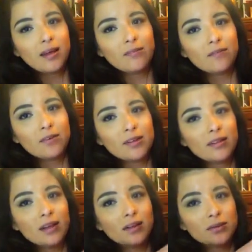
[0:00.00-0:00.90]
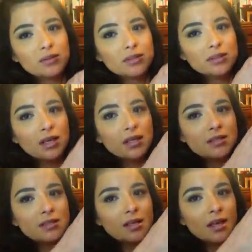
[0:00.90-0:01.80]
everything? Those
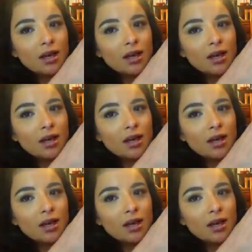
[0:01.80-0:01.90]
studs.